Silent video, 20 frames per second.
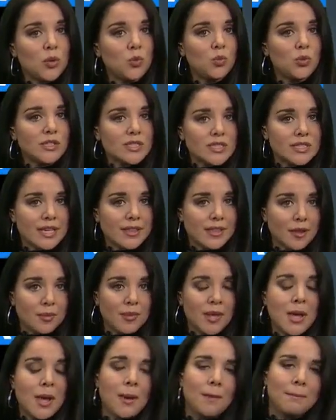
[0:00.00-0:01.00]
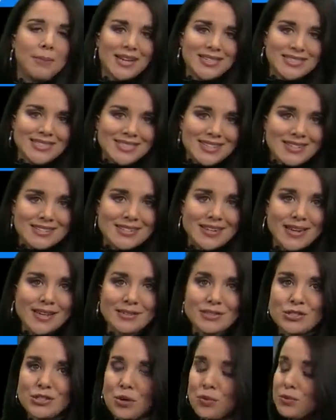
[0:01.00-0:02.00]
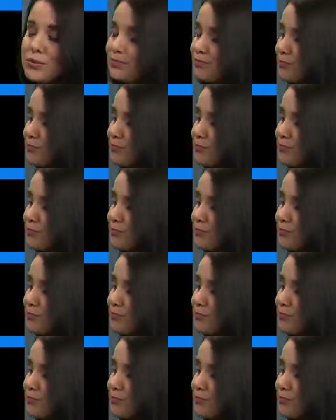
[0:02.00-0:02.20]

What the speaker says: and we'll see them by Sunday. So